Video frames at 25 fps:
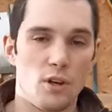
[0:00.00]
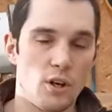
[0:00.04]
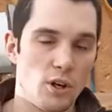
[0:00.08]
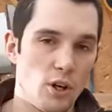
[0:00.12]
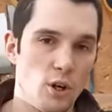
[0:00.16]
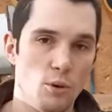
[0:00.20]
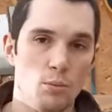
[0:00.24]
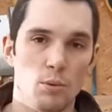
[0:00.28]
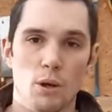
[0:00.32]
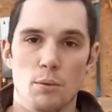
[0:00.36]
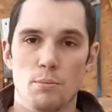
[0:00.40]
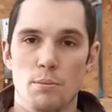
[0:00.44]
a
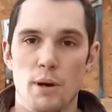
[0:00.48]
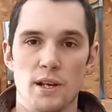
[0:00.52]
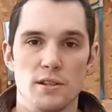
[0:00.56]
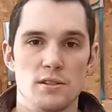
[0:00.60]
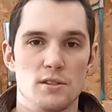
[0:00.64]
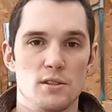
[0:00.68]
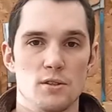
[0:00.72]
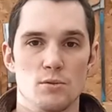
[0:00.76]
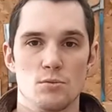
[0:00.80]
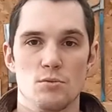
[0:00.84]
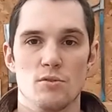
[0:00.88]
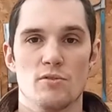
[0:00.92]
couple of
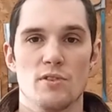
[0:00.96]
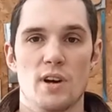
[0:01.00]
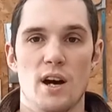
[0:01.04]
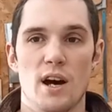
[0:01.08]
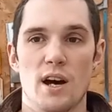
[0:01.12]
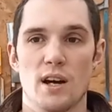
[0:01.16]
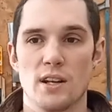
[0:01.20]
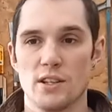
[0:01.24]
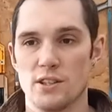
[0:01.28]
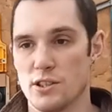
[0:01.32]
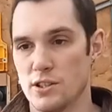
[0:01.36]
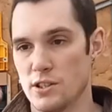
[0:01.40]
passes with
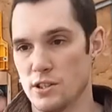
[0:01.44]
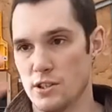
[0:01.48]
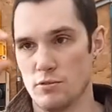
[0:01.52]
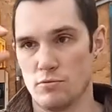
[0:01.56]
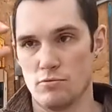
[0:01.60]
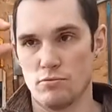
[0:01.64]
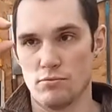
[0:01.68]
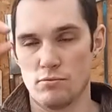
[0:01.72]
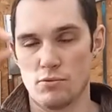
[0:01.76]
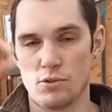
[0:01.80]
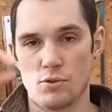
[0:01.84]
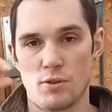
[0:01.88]
that, and
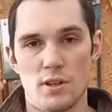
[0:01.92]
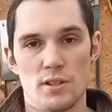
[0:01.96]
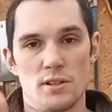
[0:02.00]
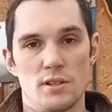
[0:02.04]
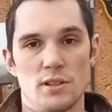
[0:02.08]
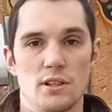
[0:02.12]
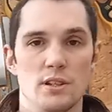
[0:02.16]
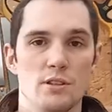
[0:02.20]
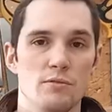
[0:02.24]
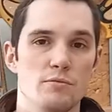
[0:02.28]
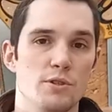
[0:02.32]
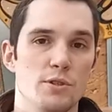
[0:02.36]
you're
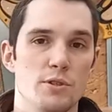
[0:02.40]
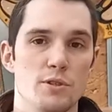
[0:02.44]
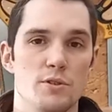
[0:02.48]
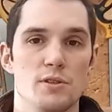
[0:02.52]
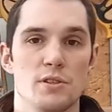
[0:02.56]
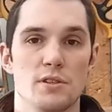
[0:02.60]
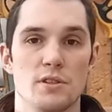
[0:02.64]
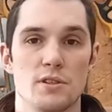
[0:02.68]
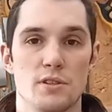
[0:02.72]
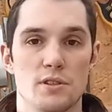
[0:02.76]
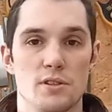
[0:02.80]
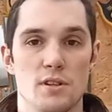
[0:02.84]
drastically
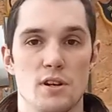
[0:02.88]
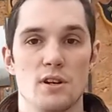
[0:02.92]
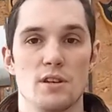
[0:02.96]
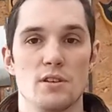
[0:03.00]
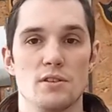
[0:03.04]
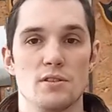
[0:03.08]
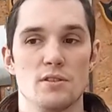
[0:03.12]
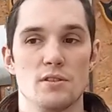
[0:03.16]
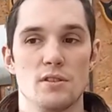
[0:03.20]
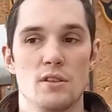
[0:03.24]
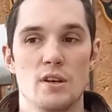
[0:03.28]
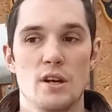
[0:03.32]
reducing the
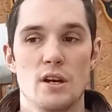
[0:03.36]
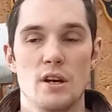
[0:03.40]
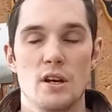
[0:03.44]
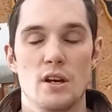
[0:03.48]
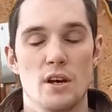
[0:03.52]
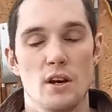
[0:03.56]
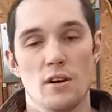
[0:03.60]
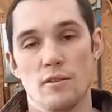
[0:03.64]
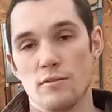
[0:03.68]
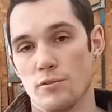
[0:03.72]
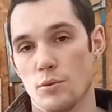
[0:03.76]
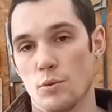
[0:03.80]
size
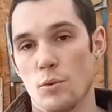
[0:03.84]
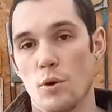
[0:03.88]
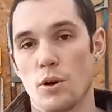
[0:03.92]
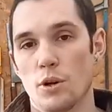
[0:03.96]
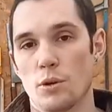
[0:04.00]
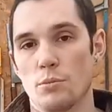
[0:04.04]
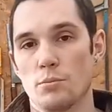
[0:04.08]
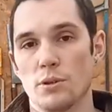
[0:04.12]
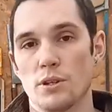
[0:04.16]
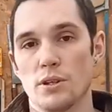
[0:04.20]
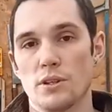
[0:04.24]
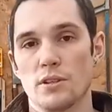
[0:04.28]
of the
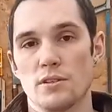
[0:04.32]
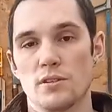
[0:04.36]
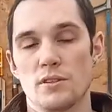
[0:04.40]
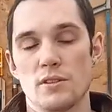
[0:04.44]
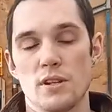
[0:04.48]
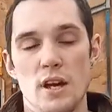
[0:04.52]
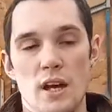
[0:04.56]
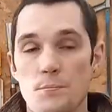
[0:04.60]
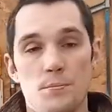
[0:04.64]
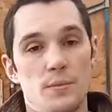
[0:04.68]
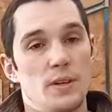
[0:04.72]
workpiece.